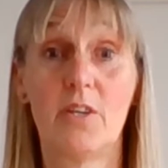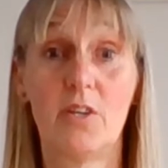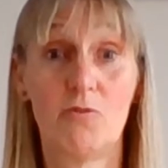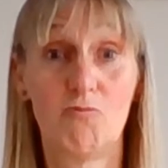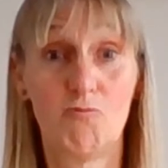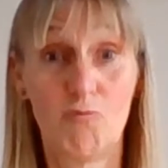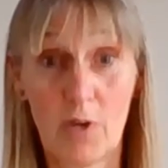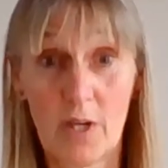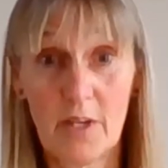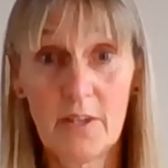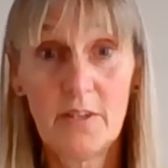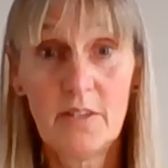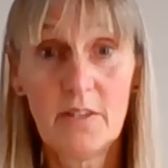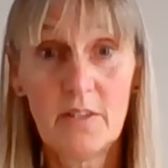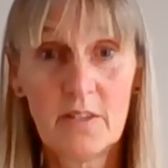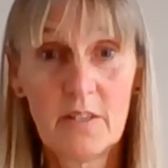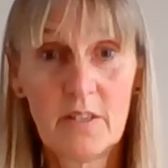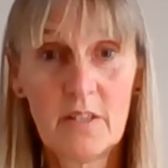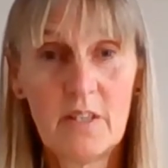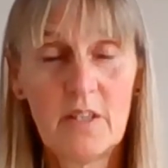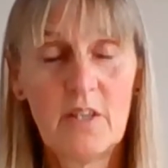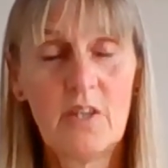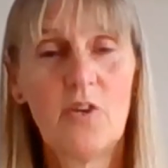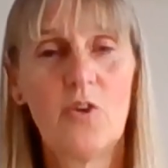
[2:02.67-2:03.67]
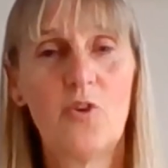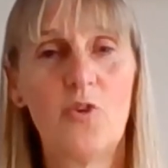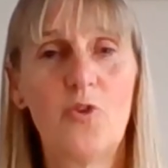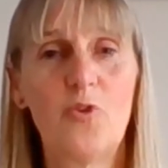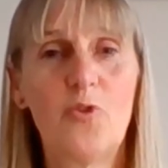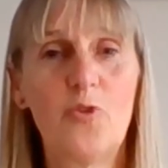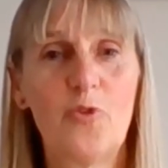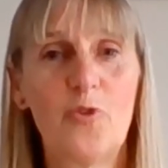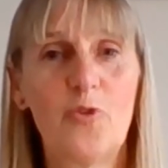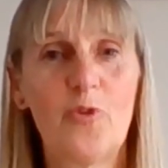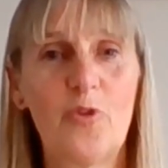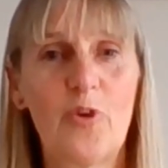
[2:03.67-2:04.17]
a run
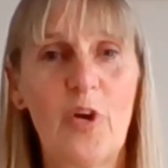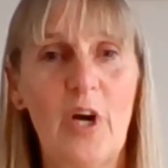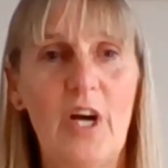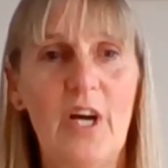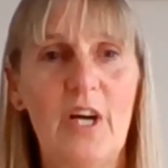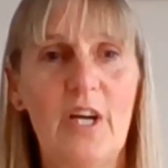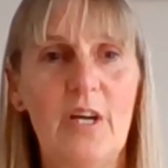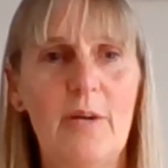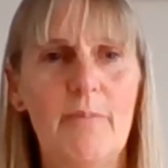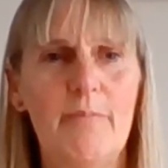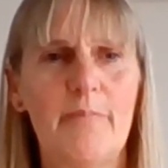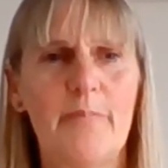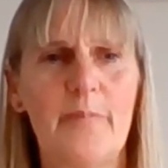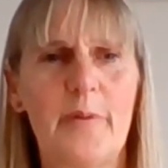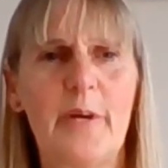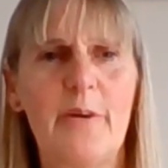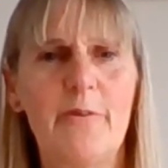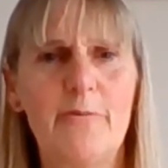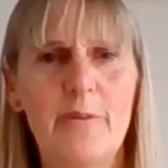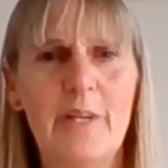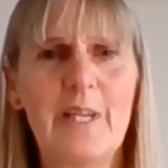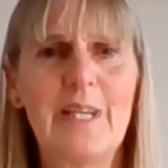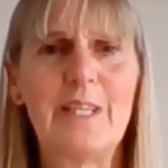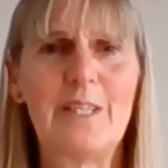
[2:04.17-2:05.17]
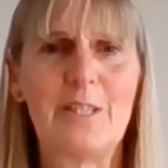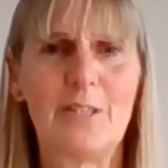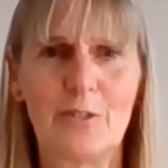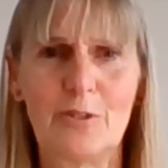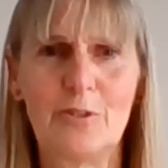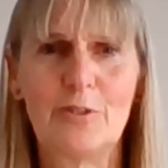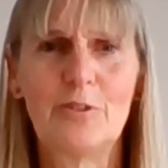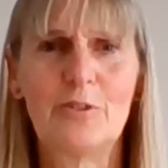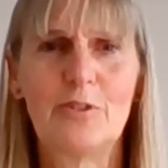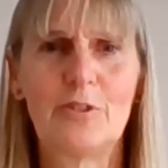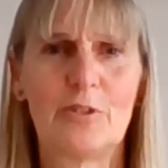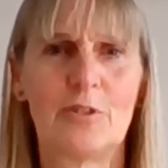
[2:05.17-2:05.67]
or a really
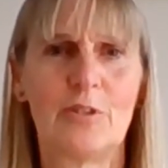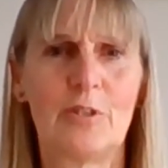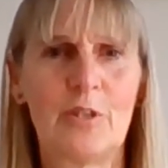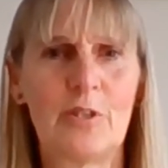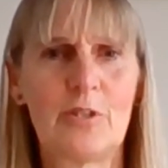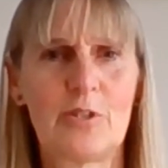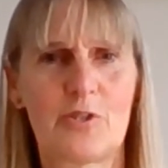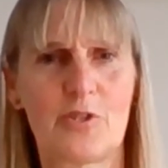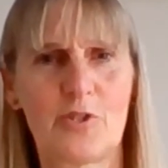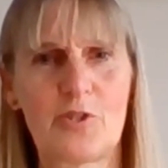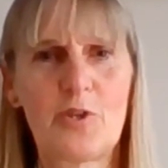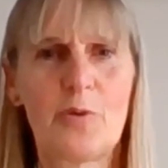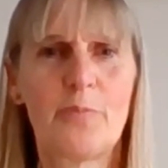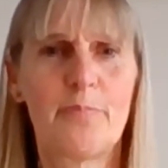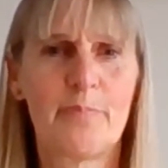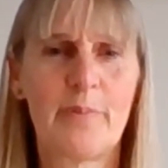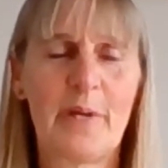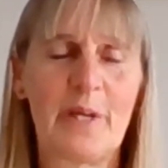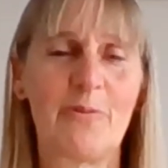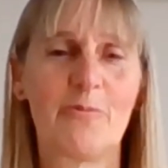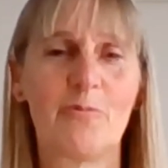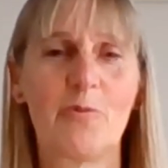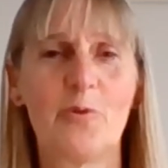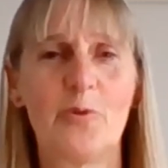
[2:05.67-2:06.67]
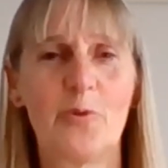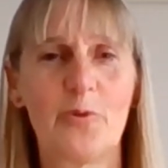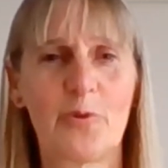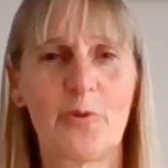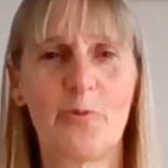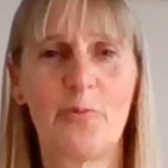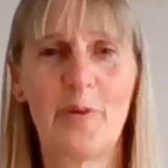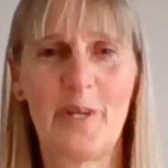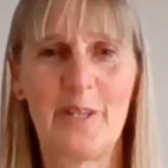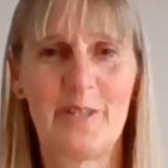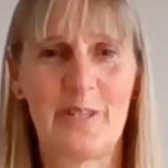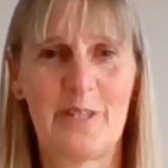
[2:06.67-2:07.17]
good stomping walk
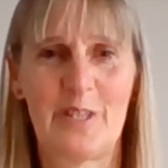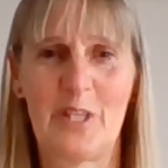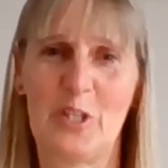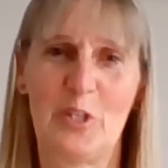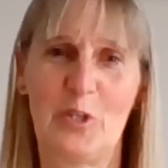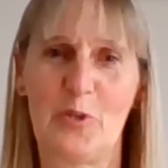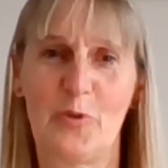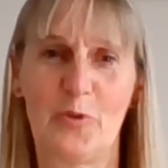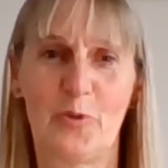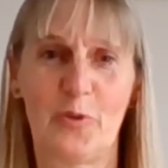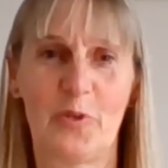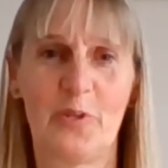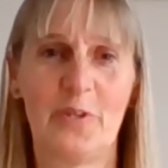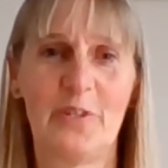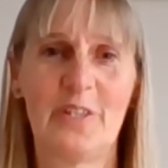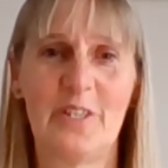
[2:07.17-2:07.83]
with the dog.